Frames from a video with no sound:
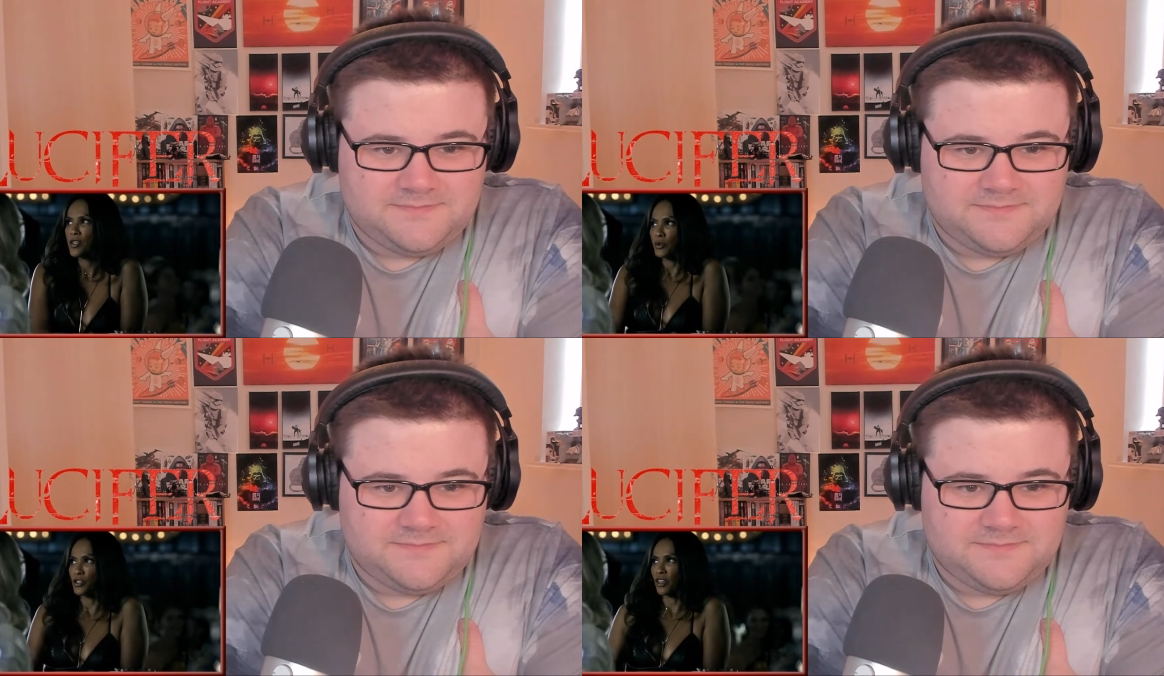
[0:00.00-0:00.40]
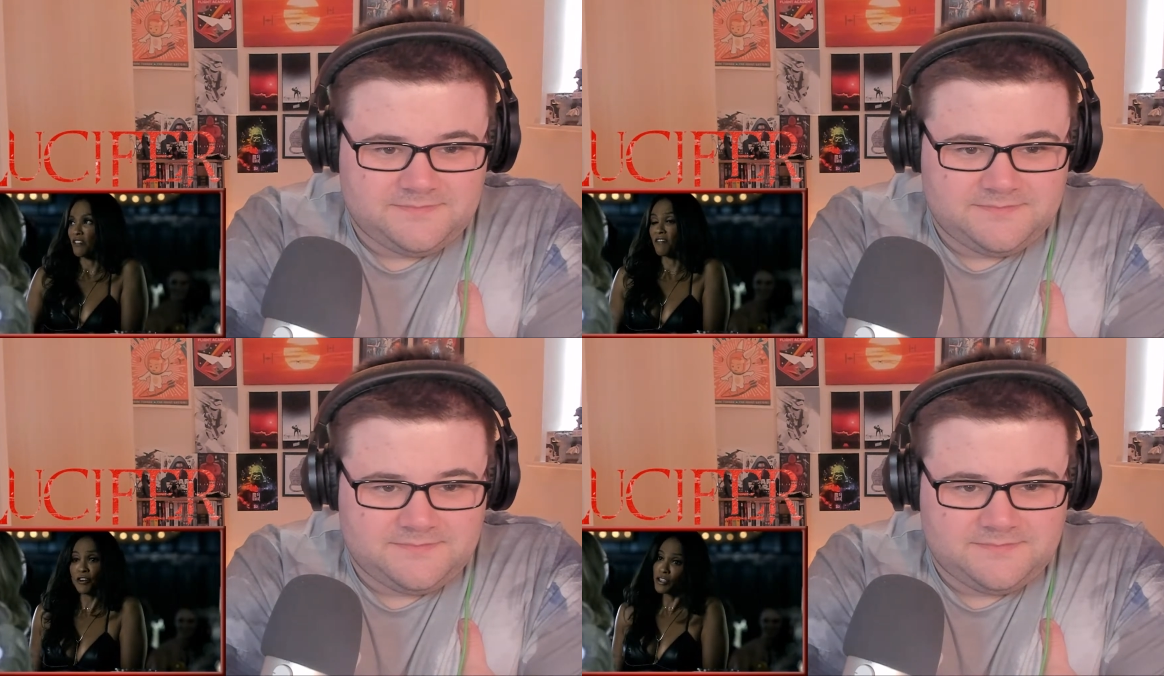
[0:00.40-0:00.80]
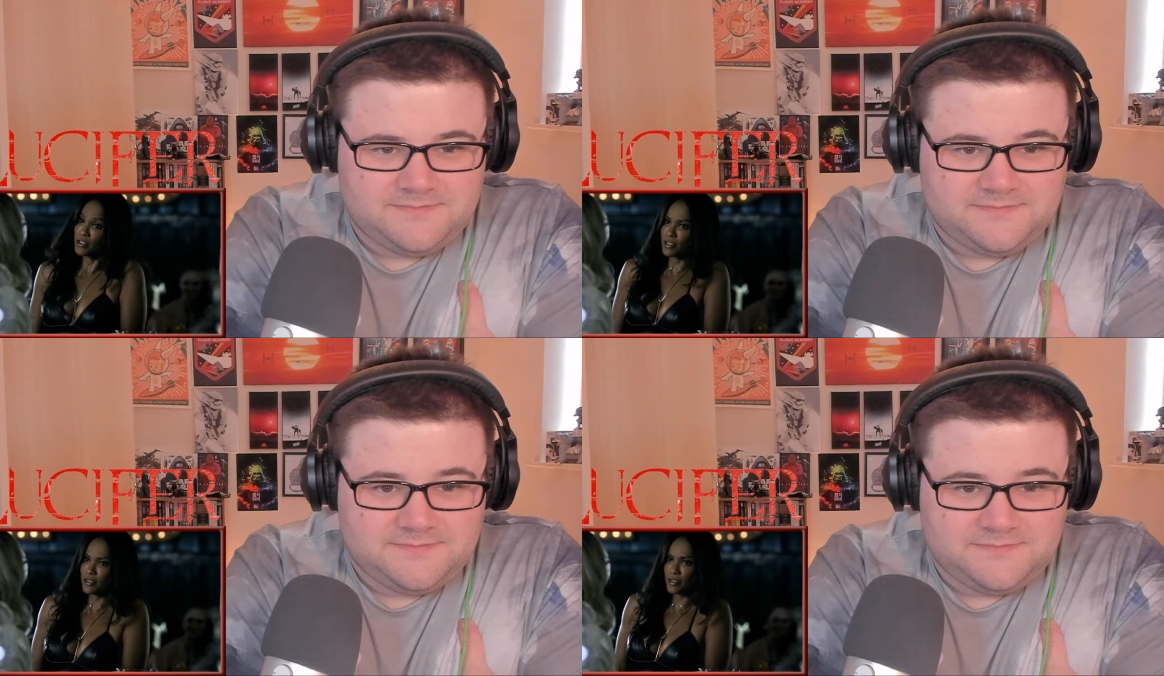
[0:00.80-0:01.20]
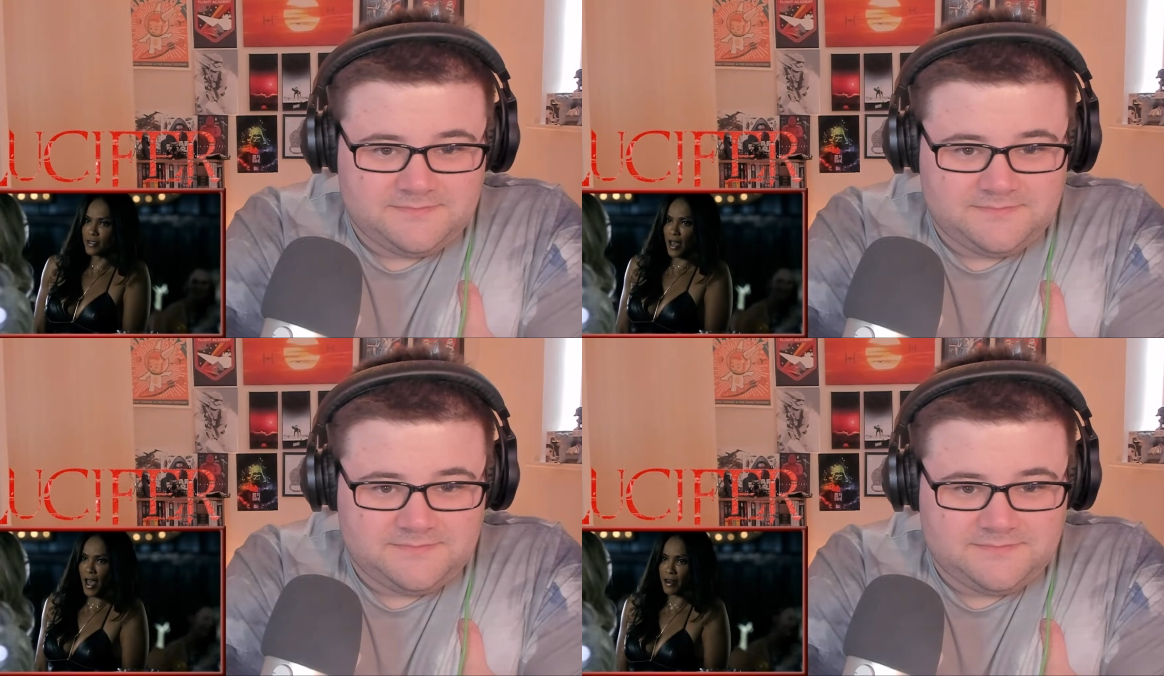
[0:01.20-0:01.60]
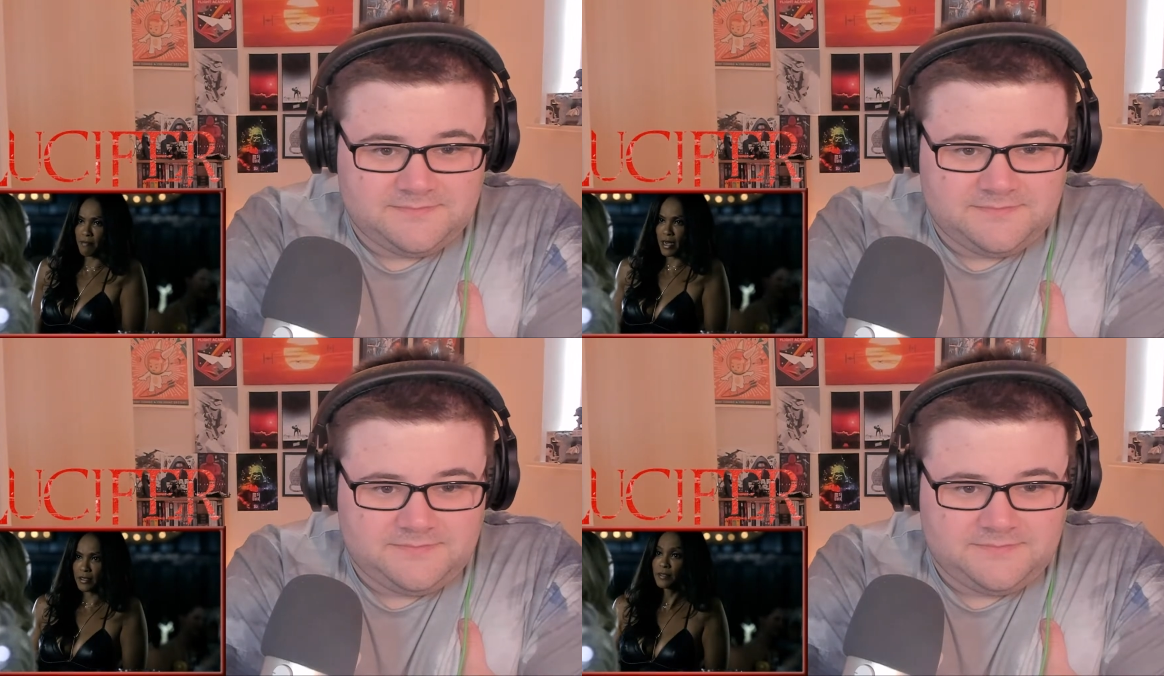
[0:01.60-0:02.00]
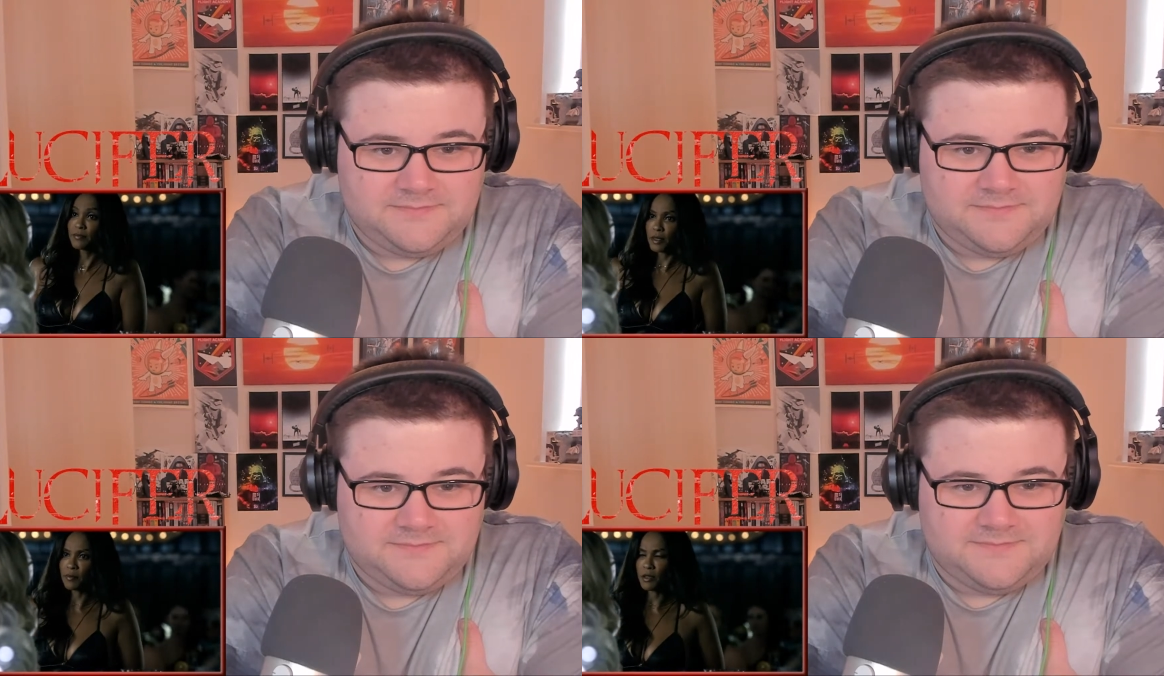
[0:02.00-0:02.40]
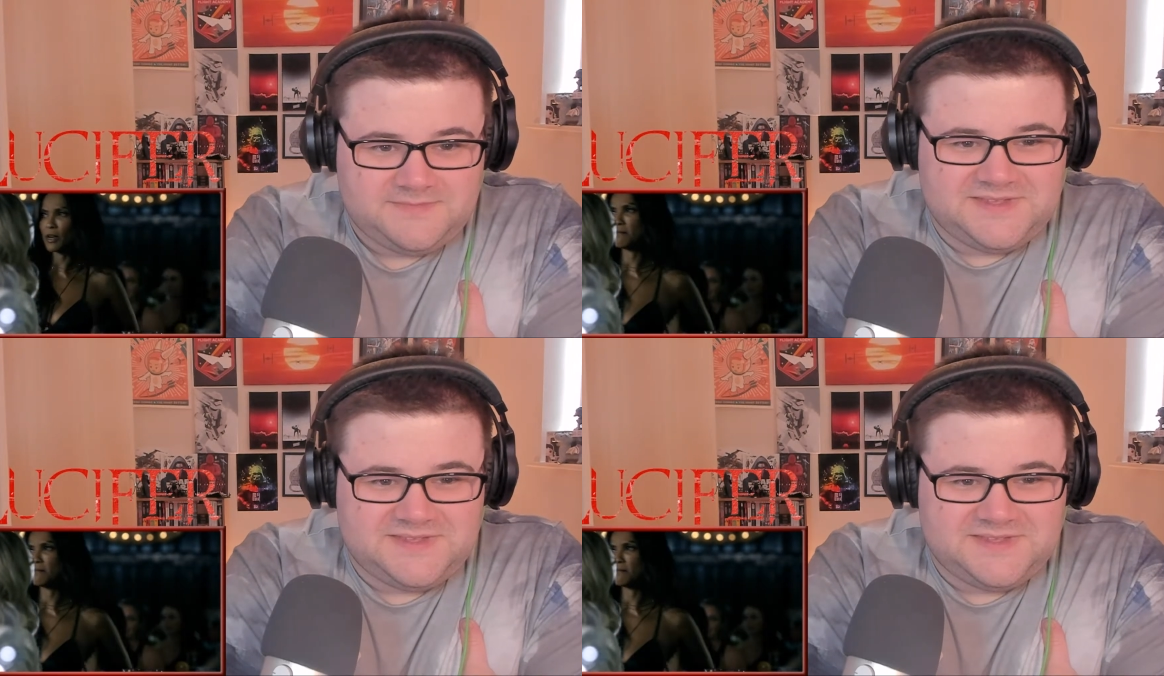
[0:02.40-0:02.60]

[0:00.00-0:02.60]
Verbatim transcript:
Speaker 1: Which at the very least is a headbutt. I'll be right